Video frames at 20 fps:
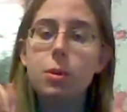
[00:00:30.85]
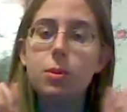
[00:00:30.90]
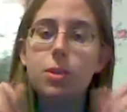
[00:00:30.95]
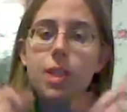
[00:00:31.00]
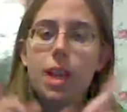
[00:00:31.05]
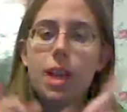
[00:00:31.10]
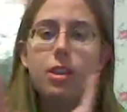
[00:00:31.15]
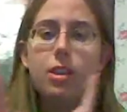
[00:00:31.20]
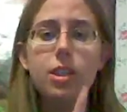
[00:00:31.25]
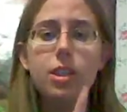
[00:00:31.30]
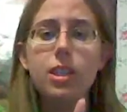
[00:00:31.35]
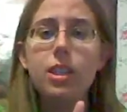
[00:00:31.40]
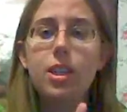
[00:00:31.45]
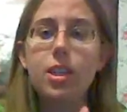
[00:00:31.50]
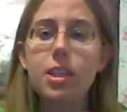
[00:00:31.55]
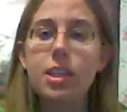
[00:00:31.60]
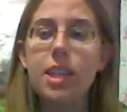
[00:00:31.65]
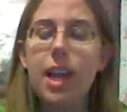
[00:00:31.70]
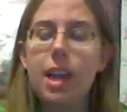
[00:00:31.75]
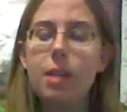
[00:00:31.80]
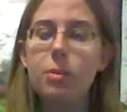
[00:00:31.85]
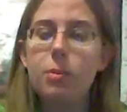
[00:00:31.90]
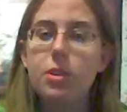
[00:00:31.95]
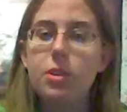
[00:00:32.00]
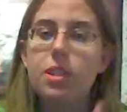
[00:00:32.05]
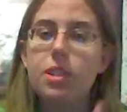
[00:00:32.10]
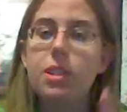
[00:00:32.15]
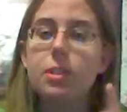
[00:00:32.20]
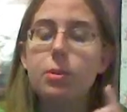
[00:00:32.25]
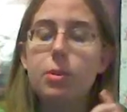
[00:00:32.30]
but it was actually 39%,
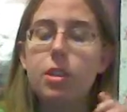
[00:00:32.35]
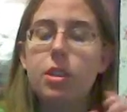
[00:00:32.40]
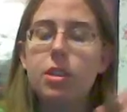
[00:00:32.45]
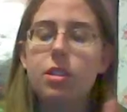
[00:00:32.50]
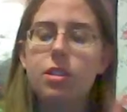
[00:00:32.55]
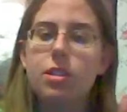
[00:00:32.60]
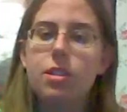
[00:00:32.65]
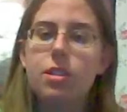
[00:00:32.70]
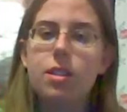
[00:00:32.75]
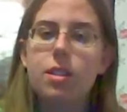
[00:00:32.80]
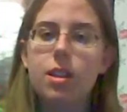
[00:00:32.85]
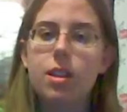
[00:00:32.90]
which is